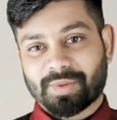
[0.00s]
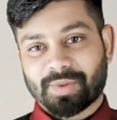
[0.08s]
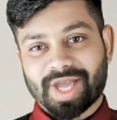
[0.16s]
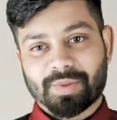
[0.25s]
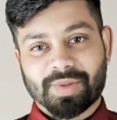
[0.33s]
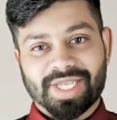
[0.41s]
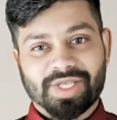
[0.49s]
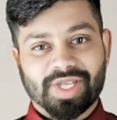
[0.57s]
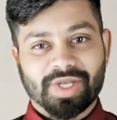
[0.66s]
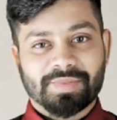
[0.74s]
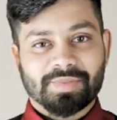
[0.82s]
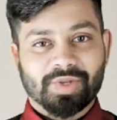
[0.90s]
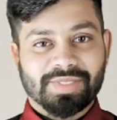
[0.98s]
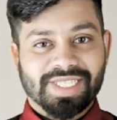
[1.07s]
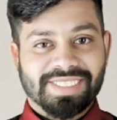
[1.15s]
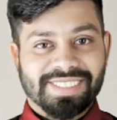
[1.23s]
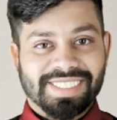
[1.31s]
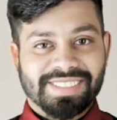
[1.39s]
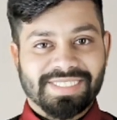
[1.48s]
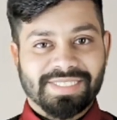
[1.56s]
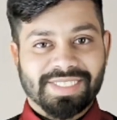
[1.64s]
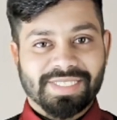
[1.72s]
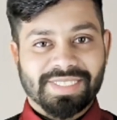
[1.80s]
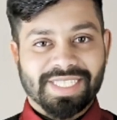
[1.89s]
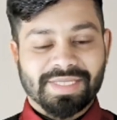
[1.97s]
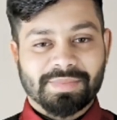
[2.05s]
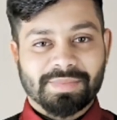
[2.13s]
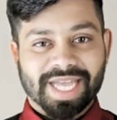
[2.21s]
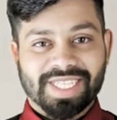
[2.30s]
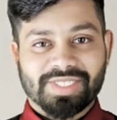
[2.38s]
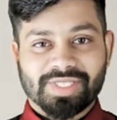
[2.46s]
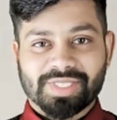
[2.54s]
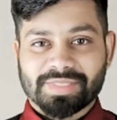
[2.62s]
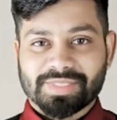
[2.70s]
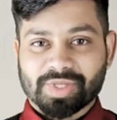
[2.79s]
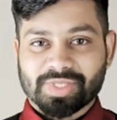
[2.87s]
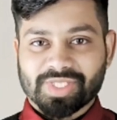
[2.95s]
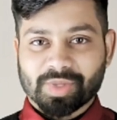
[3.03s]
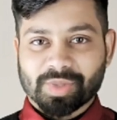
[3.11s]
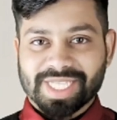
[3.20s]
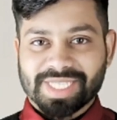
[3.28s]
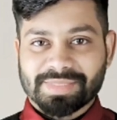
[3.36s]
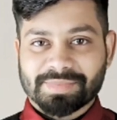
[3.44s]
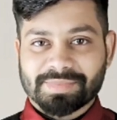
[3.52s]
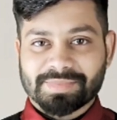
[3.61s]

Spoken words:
when we look for listings that match the search query.